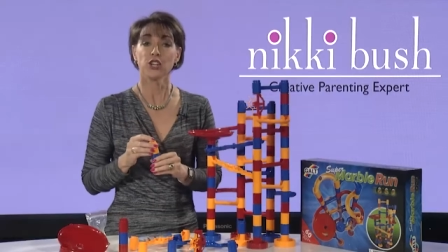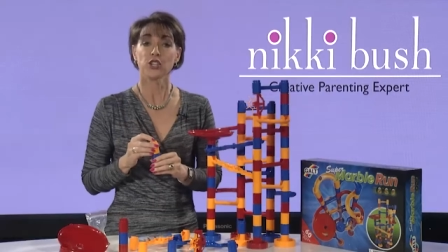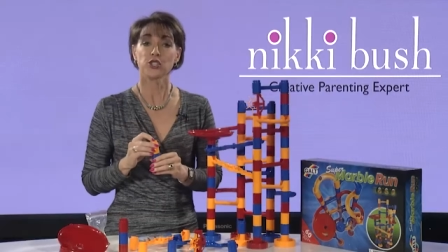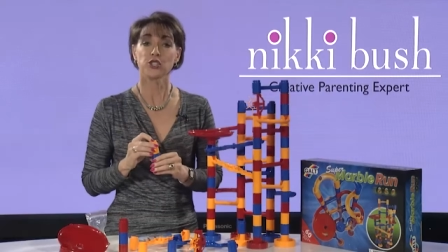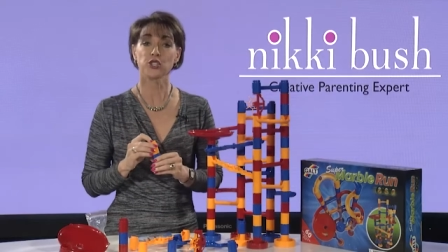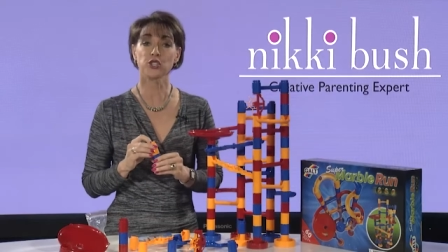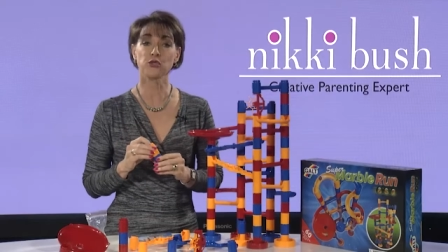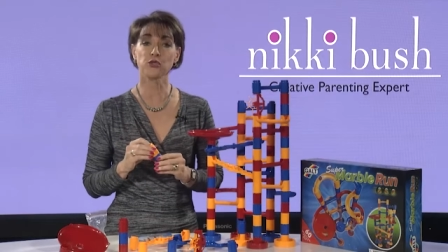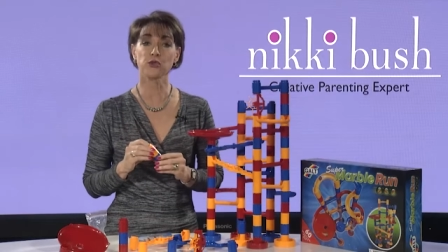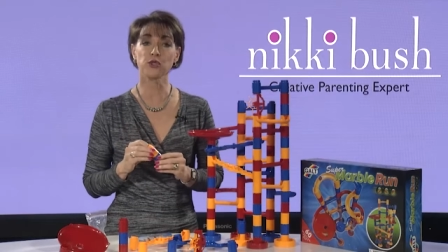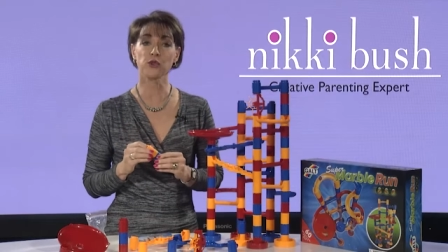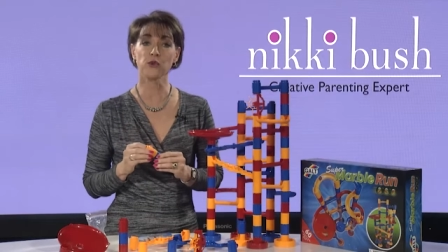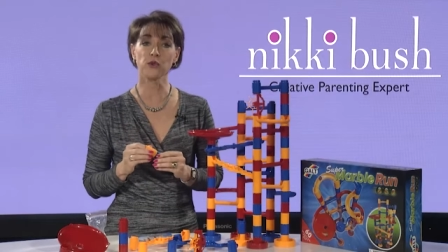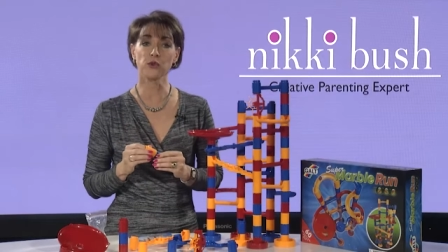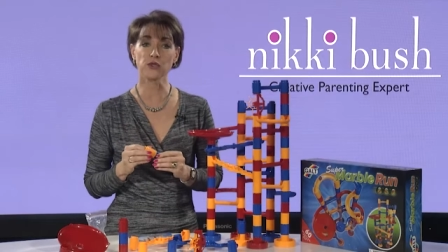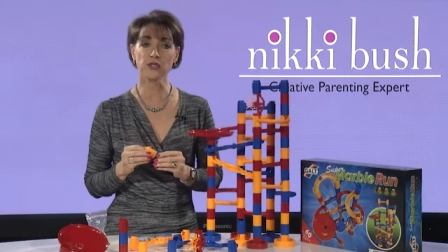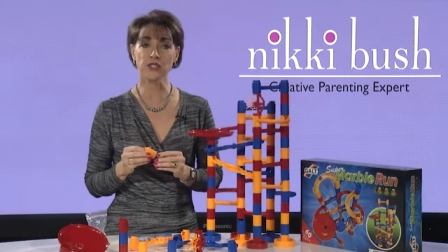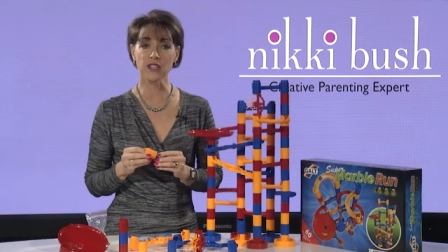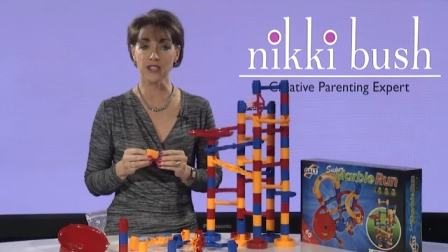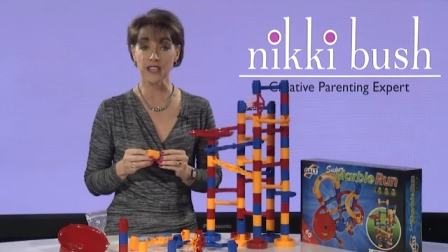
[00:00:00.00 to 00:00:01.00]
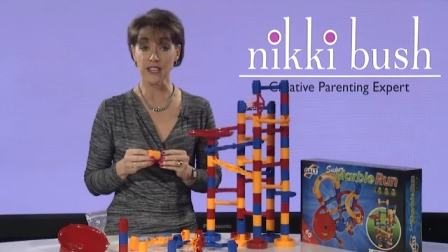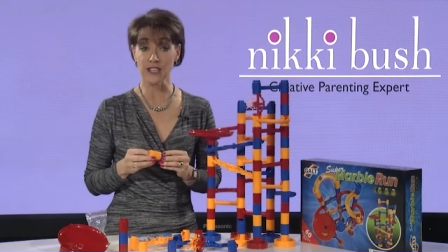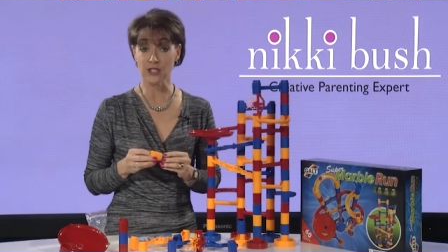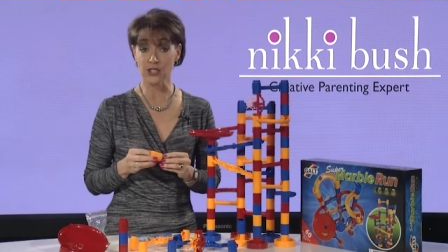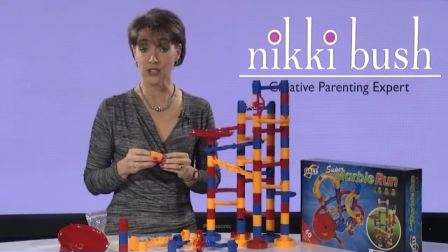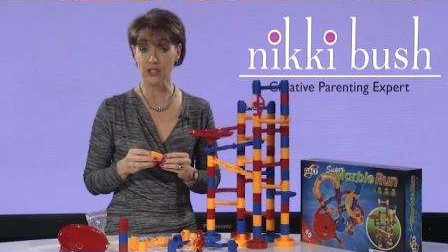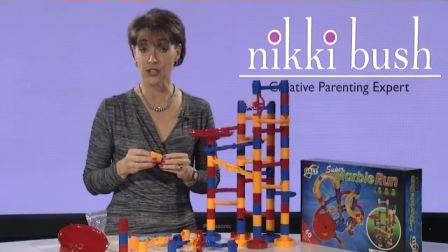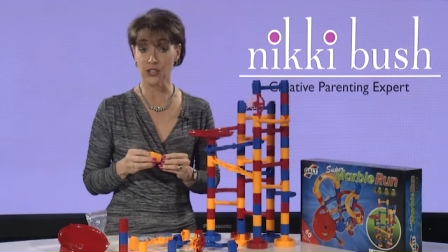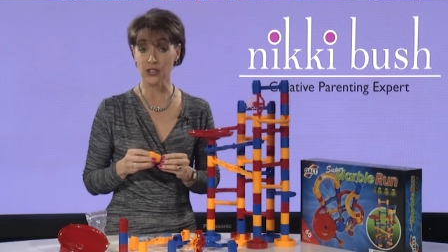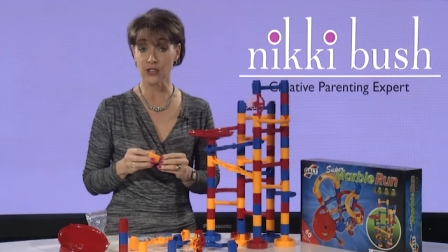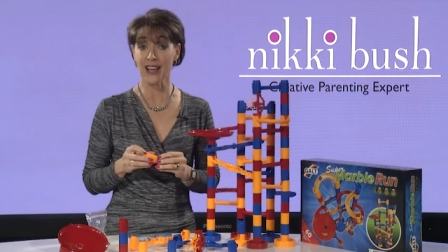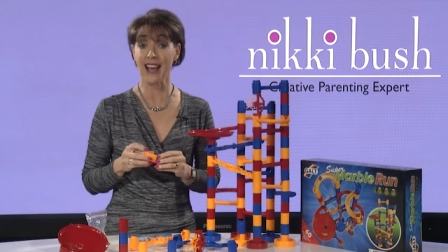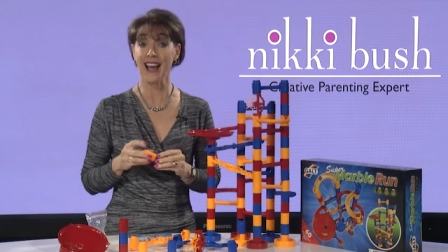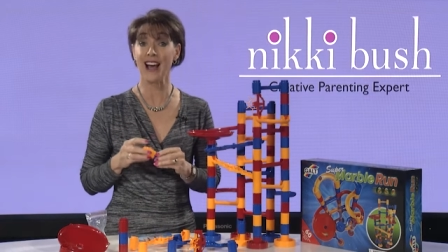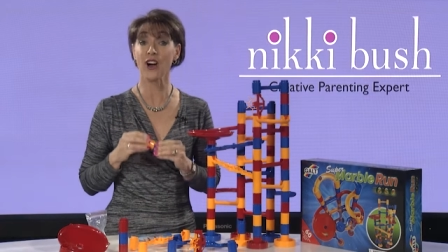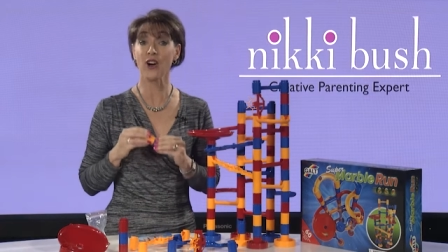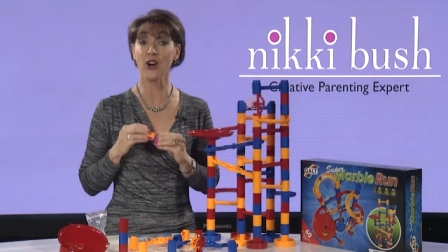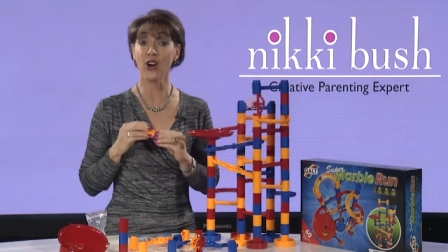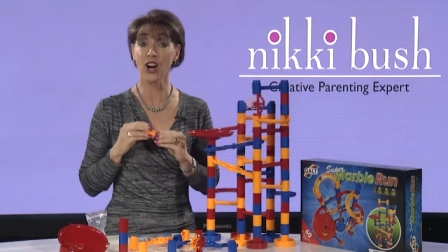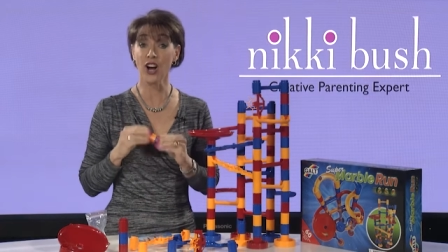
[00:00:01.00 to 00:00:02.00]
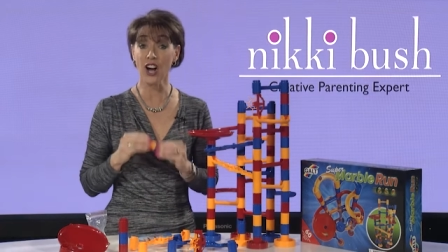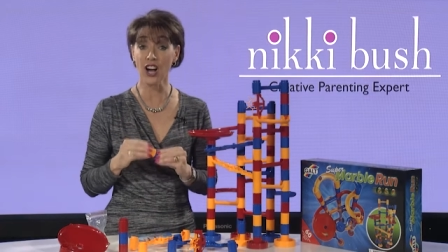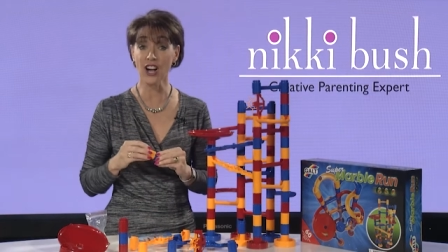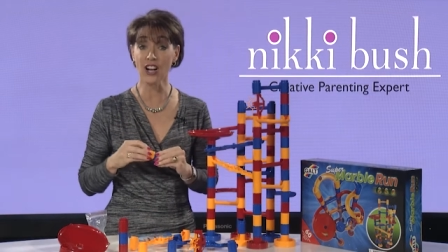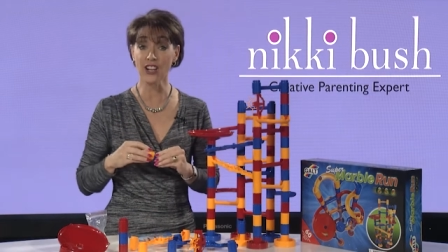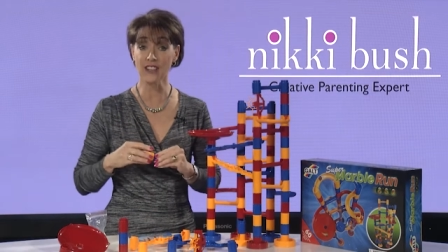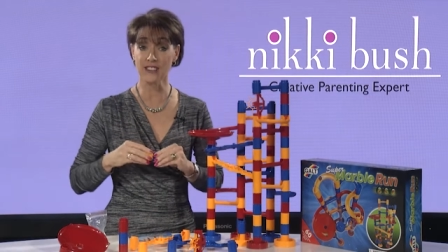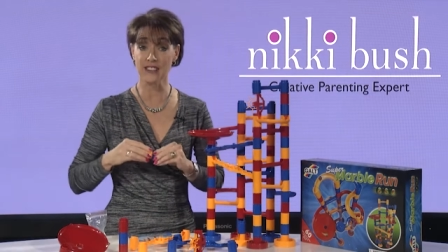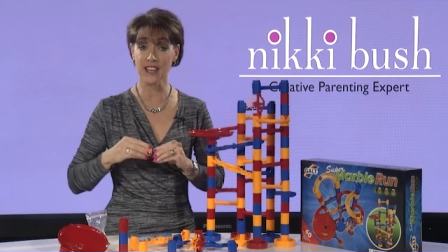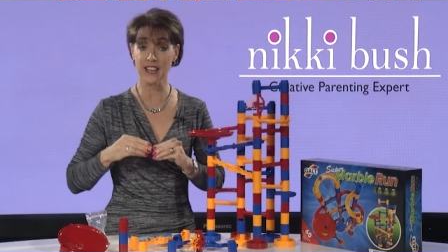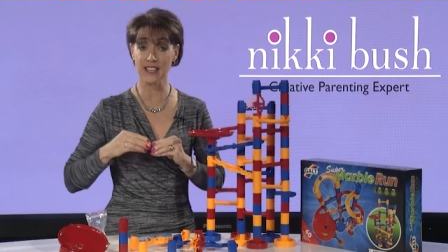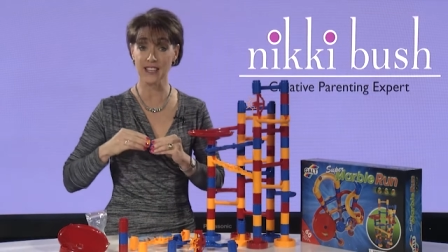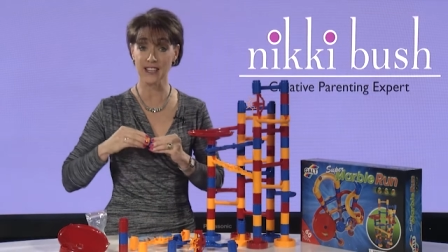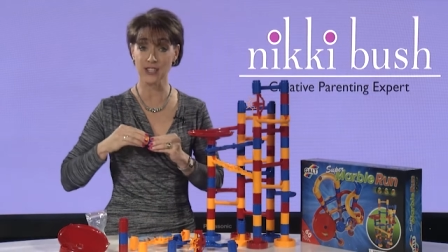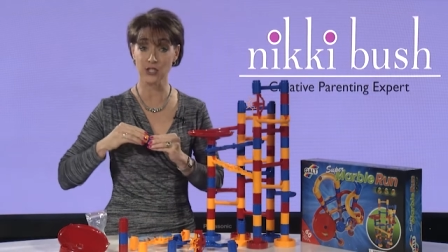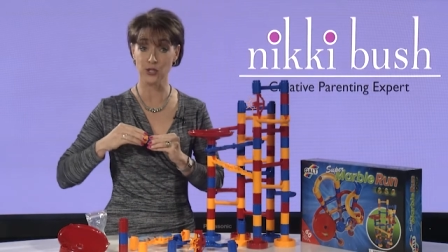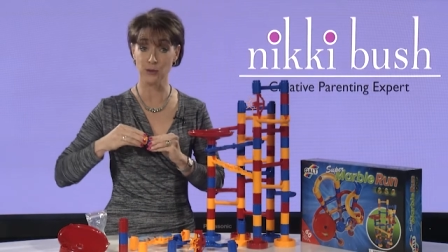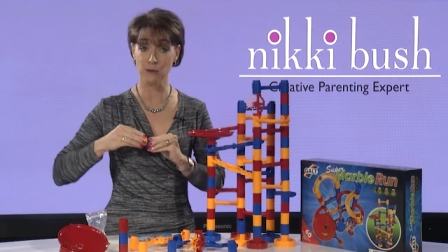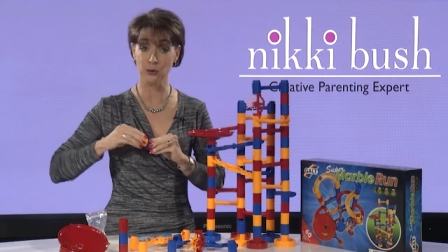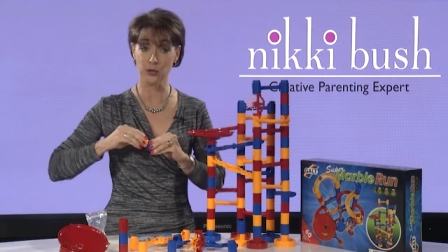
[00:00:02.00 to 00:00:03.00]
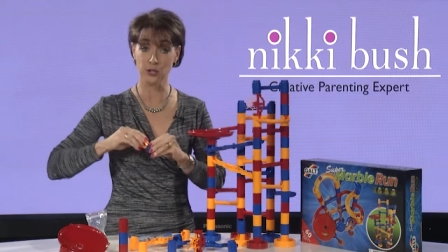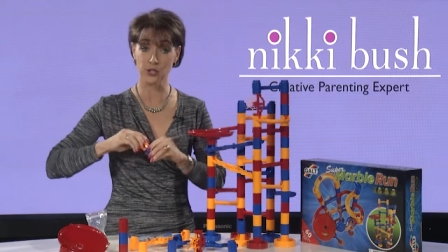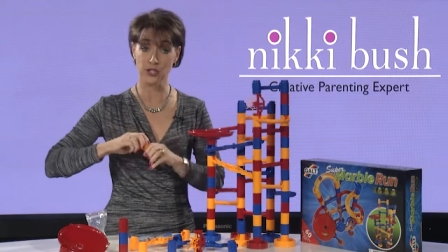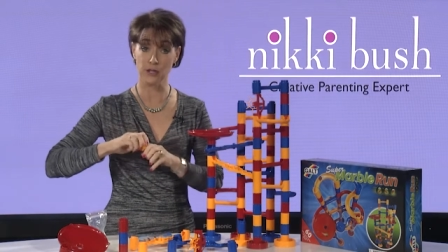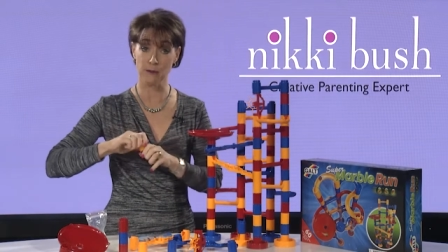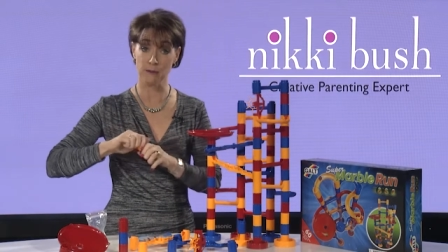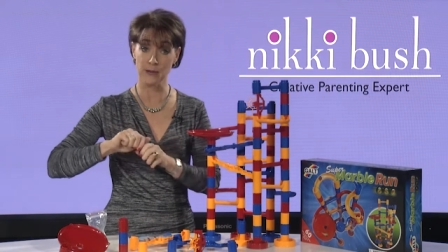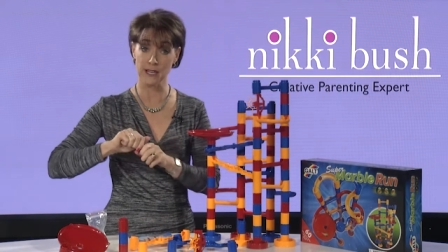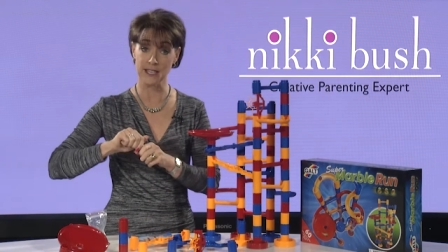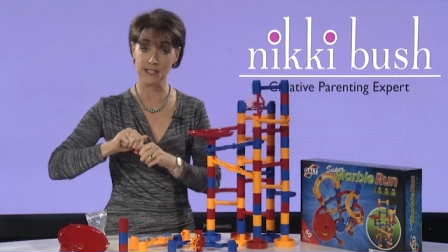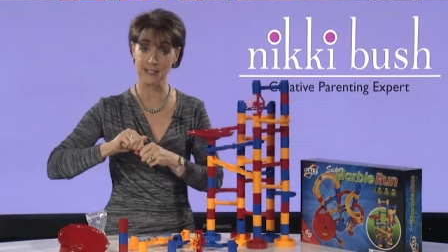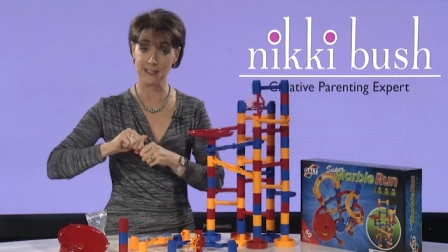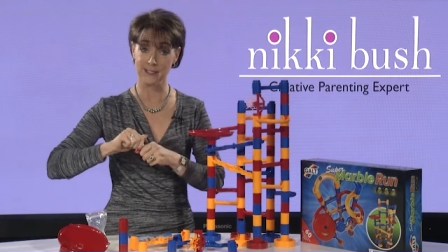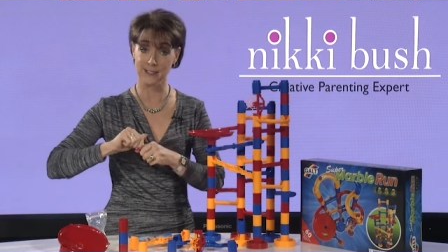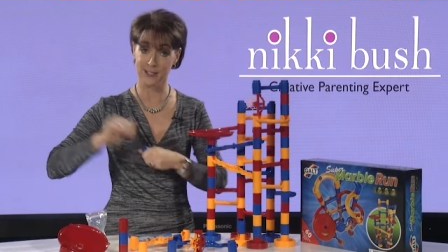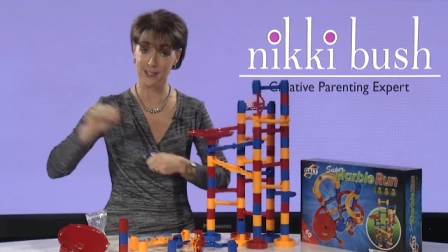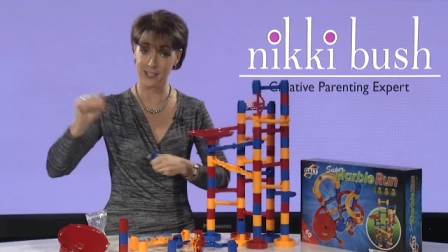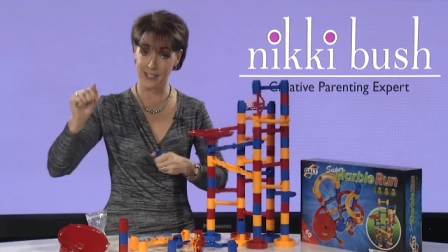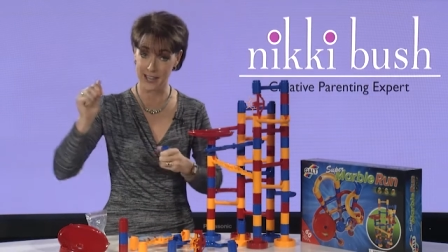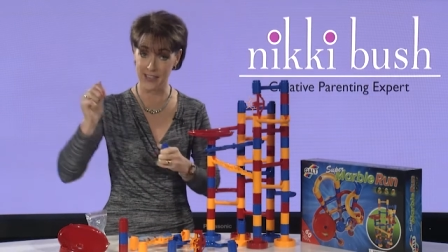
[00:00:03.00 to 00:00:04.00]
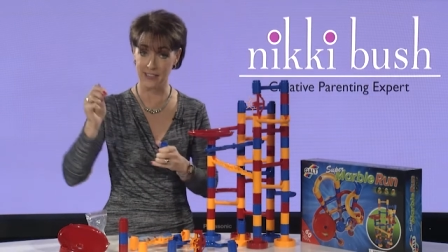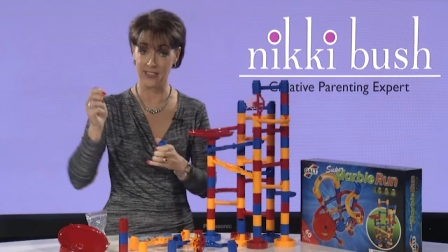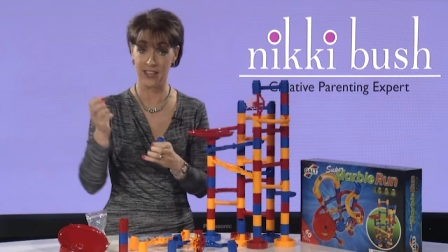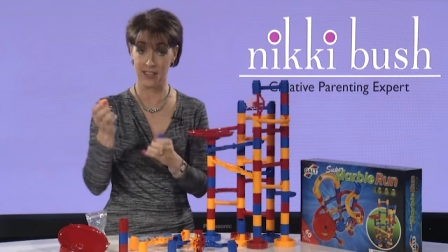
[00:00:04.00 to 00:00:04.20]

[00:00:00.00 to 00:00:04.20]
Children also need to learn how hard they need to push the pieces together,